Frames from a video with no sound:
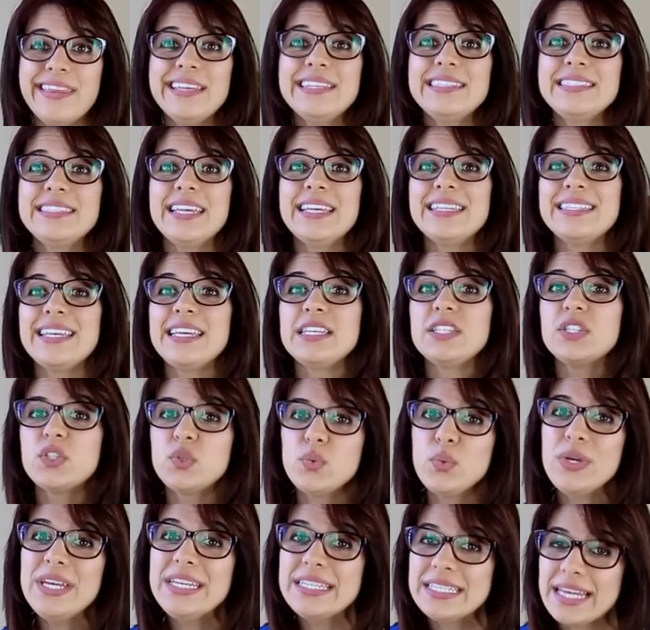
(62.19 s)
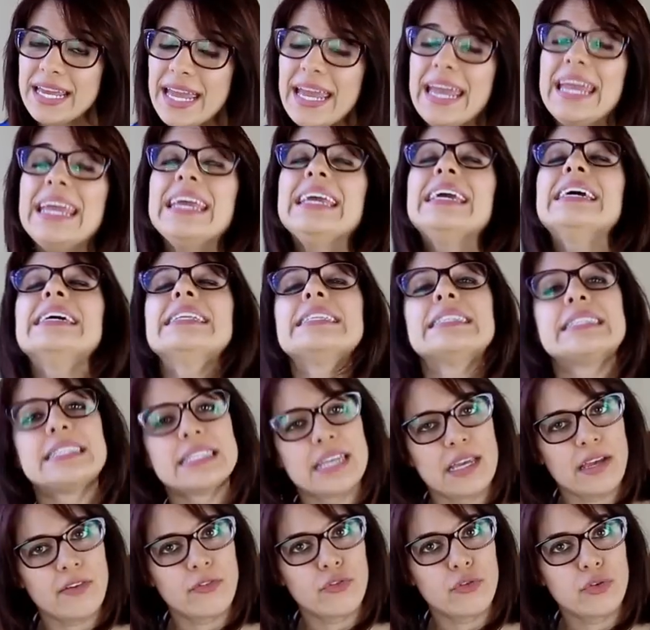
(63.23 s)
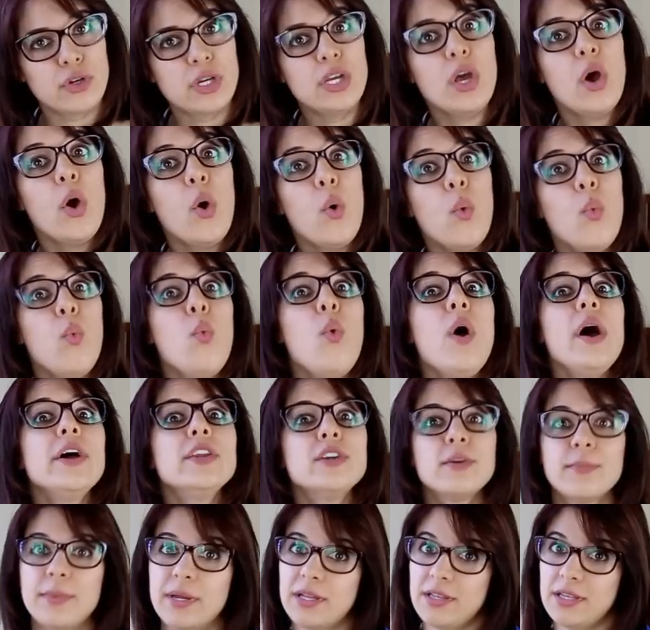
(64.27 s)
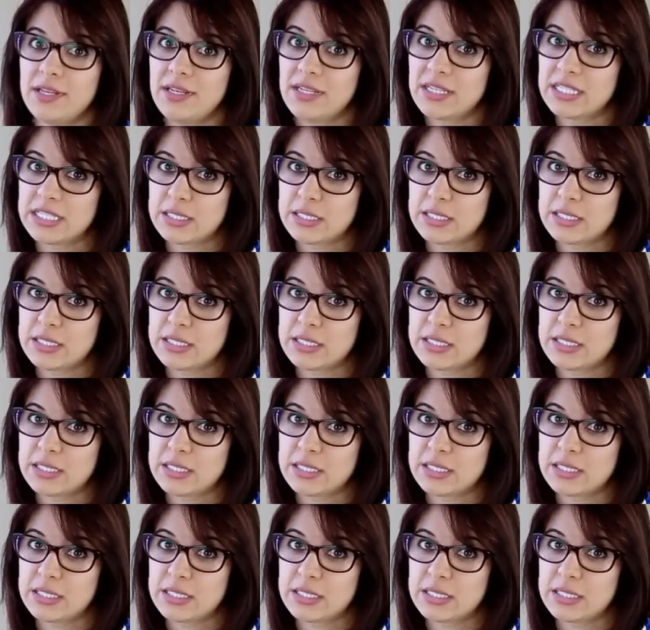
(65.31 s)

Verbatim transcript: This is a sweet and savory watermelon